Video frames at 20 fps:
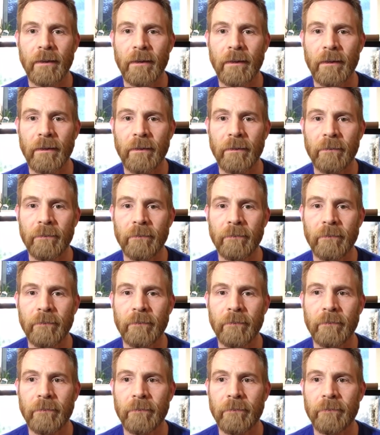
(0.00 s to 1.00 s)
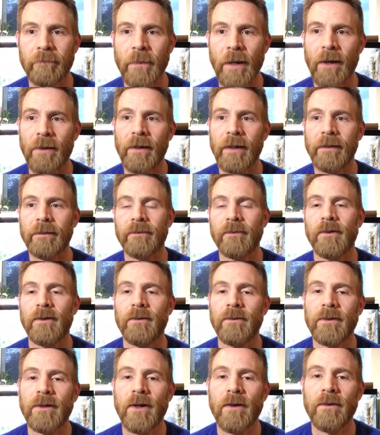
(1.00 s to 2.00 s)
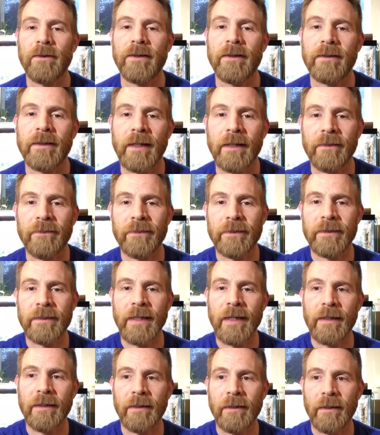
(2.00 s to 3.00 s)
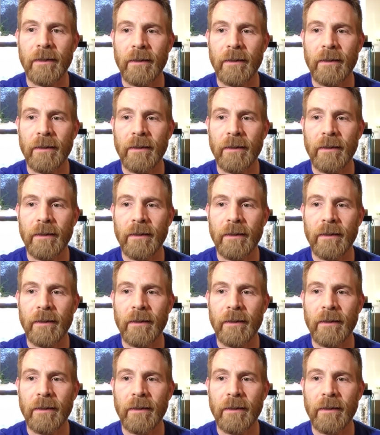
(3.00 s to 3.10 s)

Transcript: Um, all right, well, we'll go with it then if it's that.